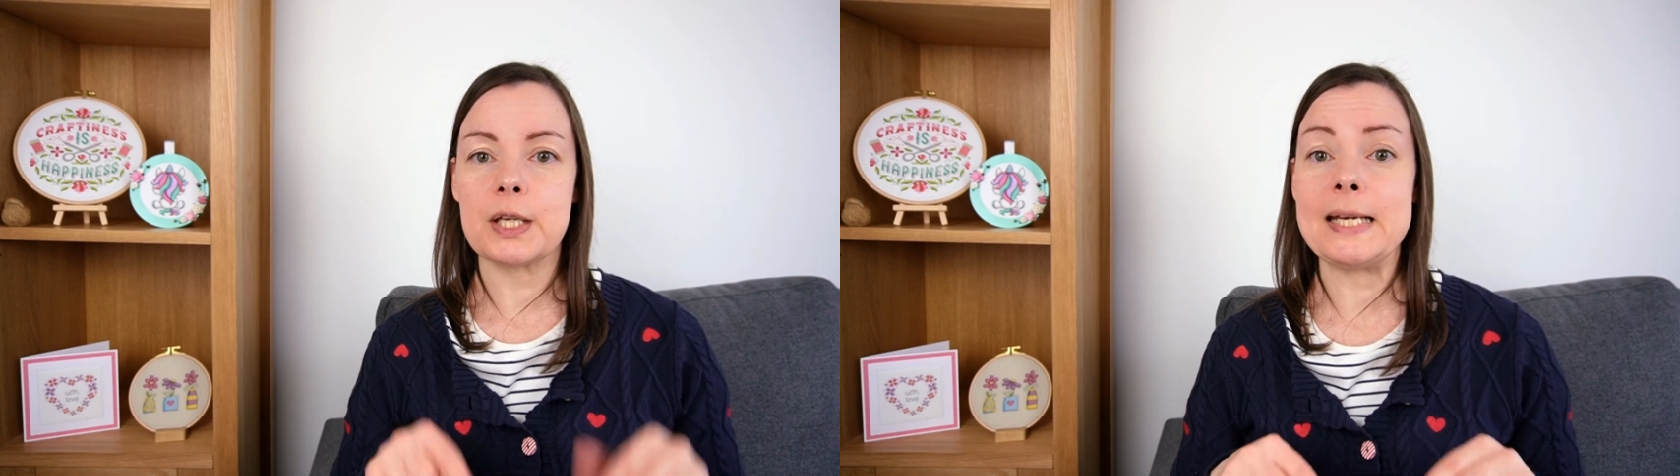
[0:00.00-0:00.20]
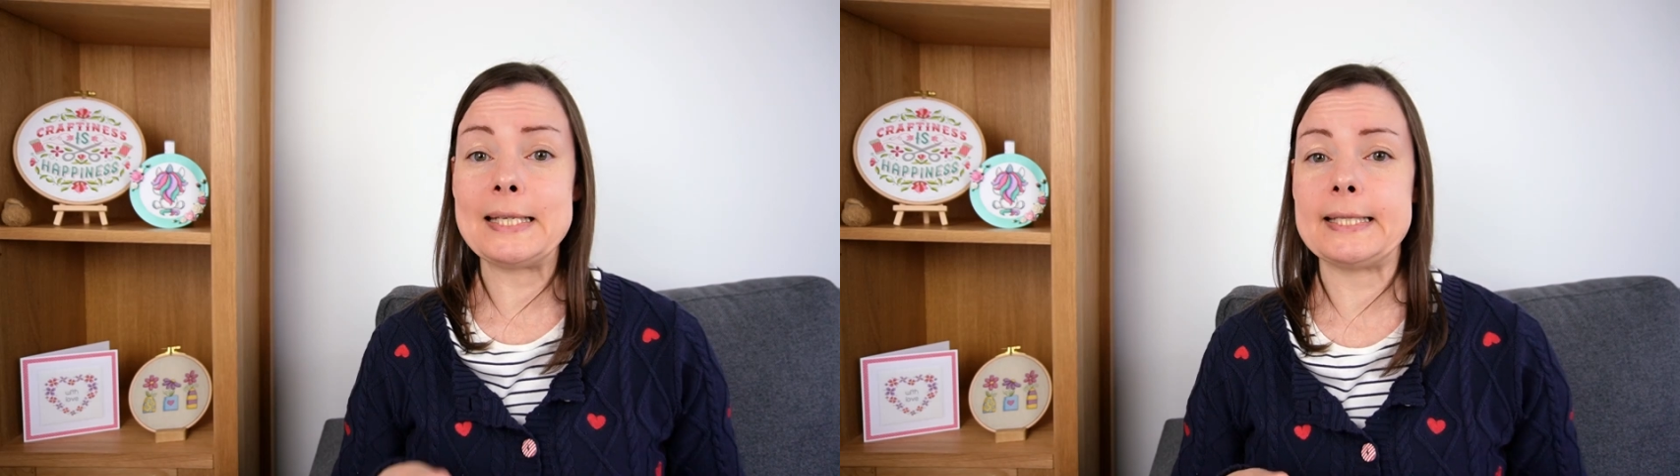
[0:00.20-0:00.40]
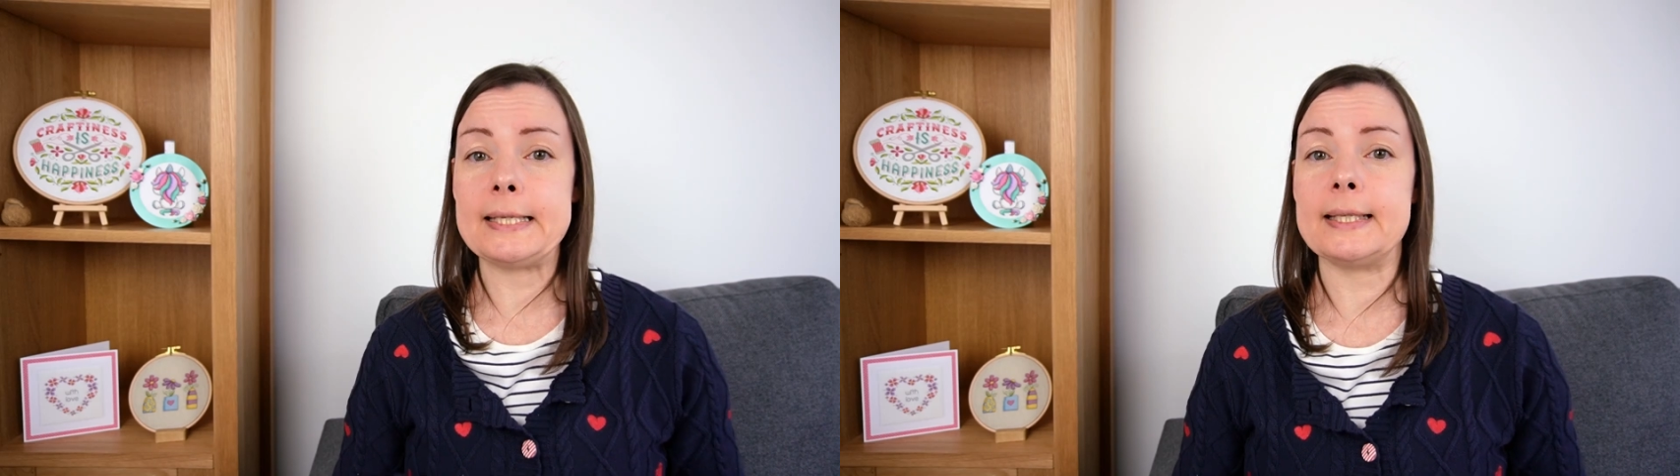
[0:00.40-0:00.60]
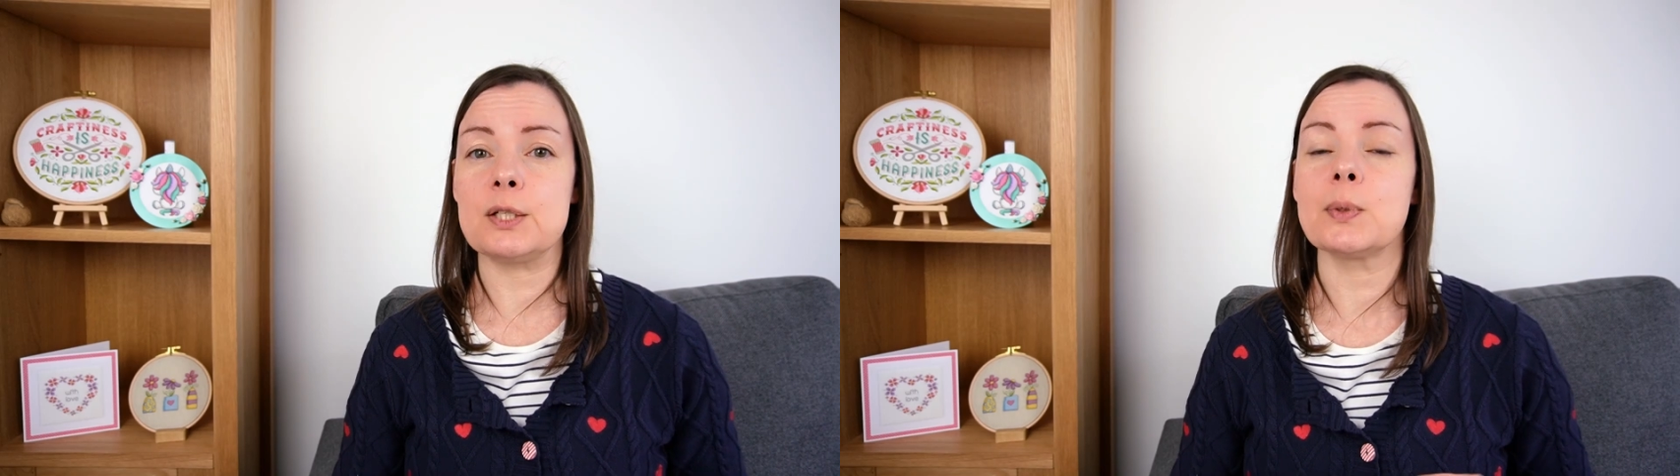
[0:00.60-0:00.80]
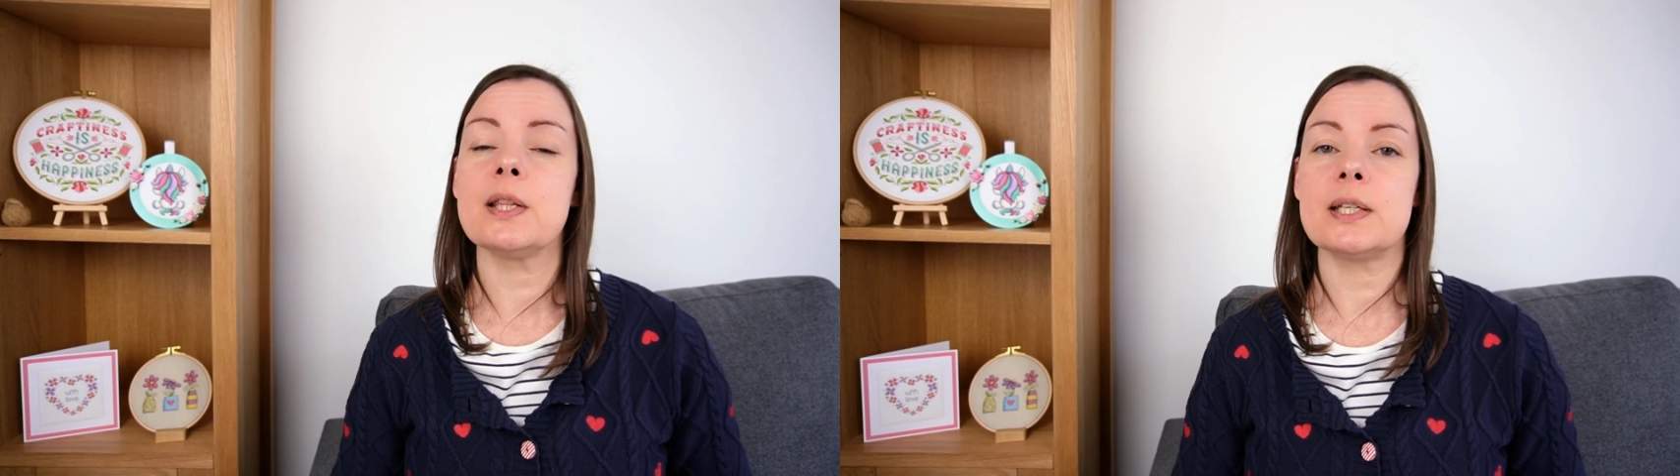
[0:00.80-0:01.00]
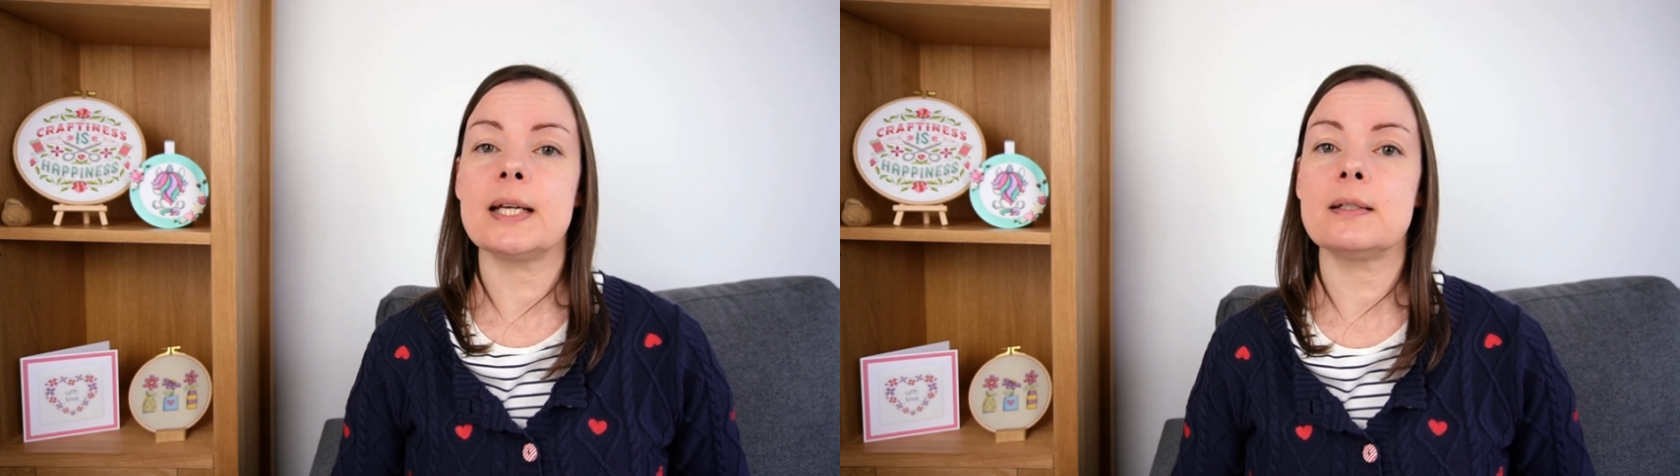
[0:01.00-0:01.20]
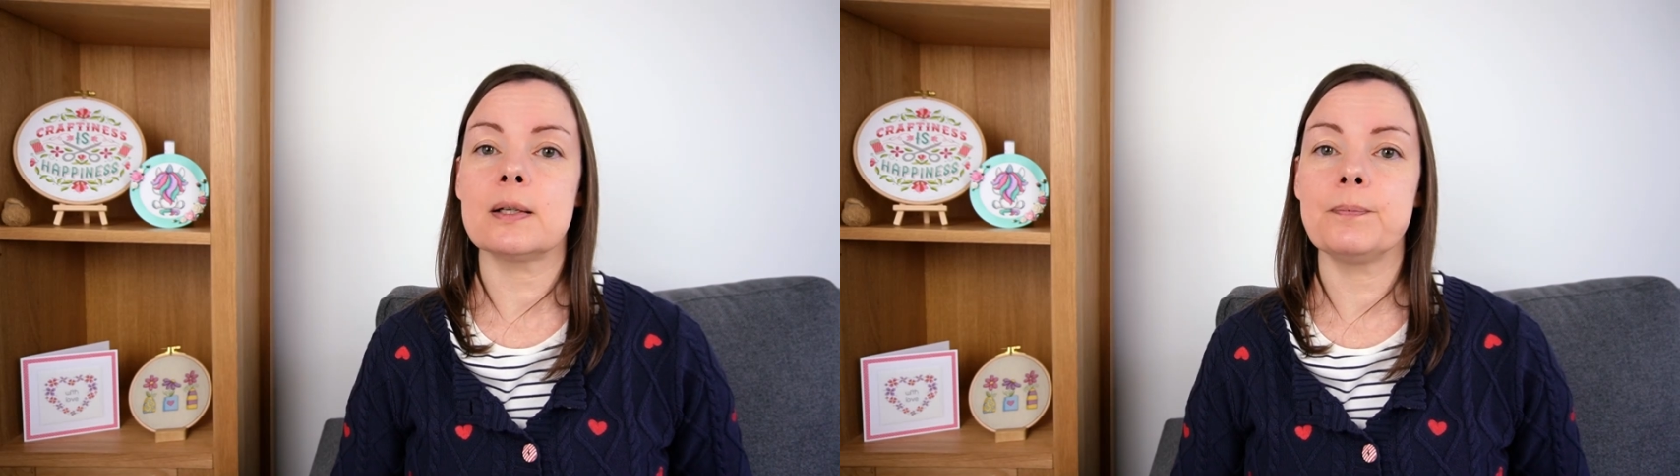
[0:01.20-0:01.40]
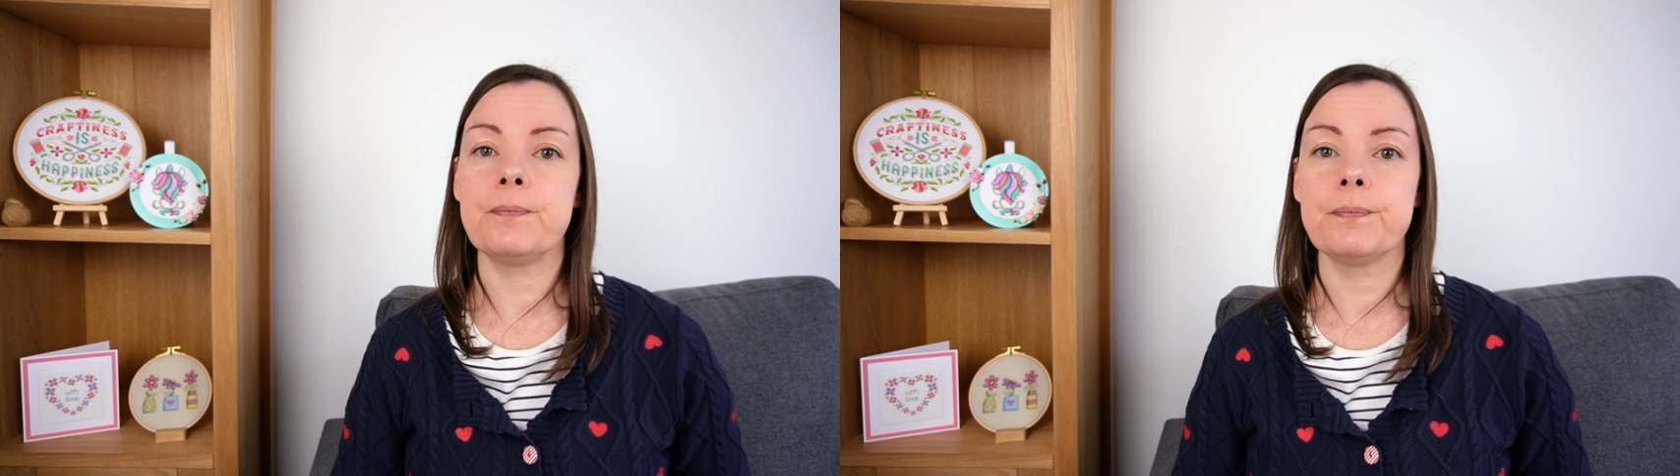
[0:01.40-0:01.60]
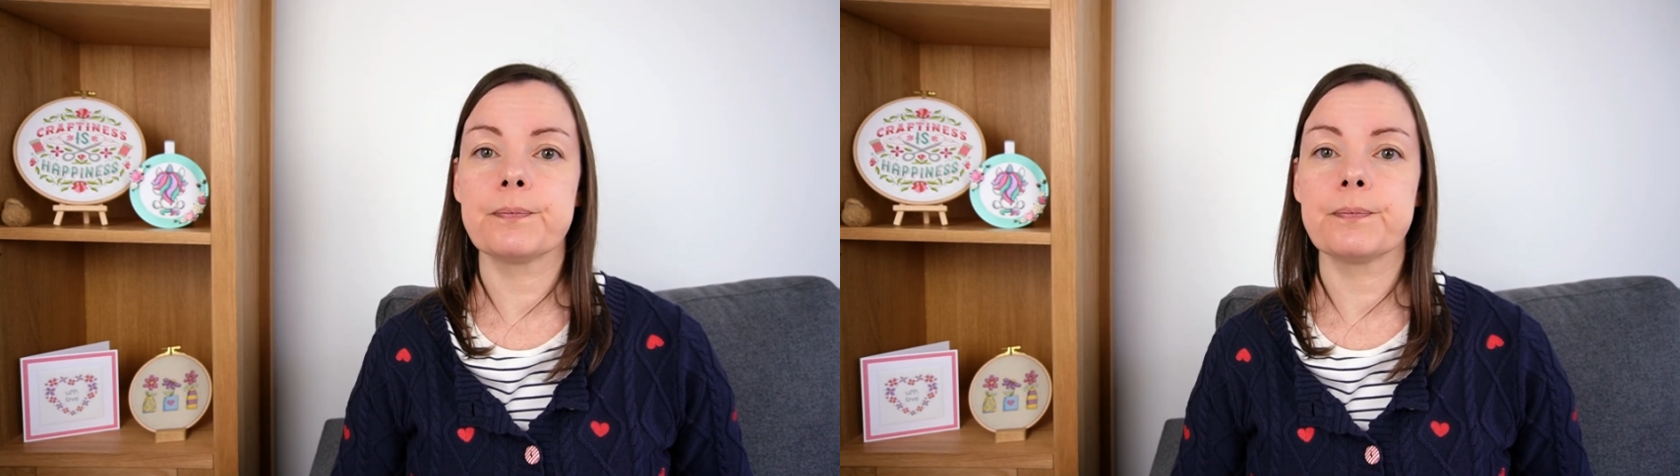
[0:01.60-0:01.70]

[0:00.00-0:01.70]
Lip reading: I need to stitch this one in the daytime.